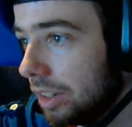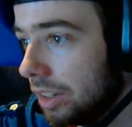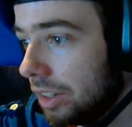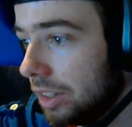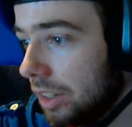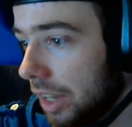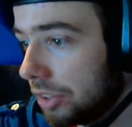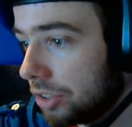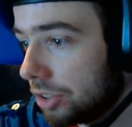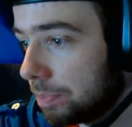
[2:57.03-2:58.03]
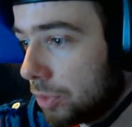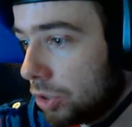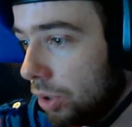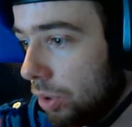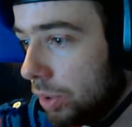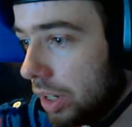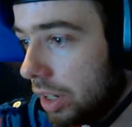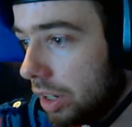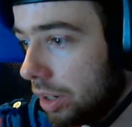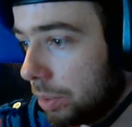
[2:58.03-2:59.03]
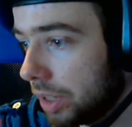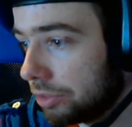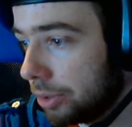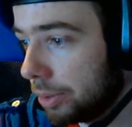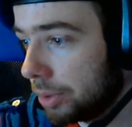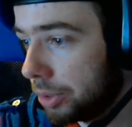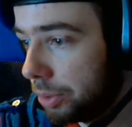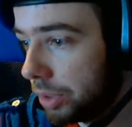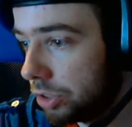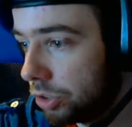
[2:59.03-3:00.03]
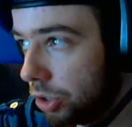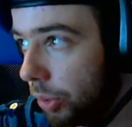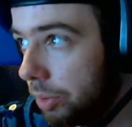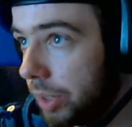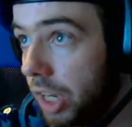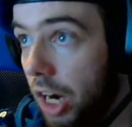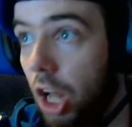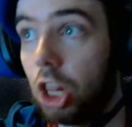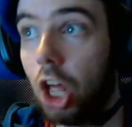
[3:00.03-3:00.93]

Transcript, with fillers: Yes. So, uh, without further ado, let's just go in. We got a lot of